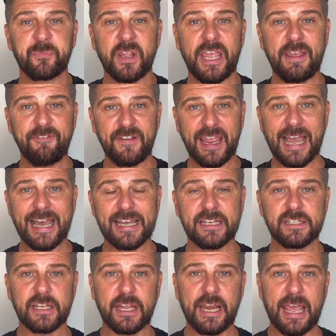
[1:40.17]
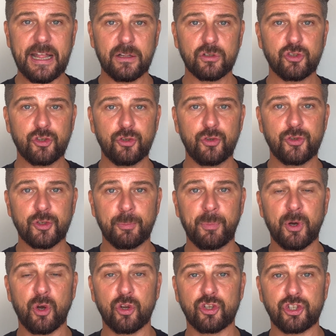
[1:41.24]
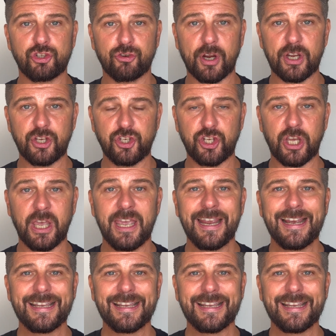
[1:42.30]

if it has an L2 support structure,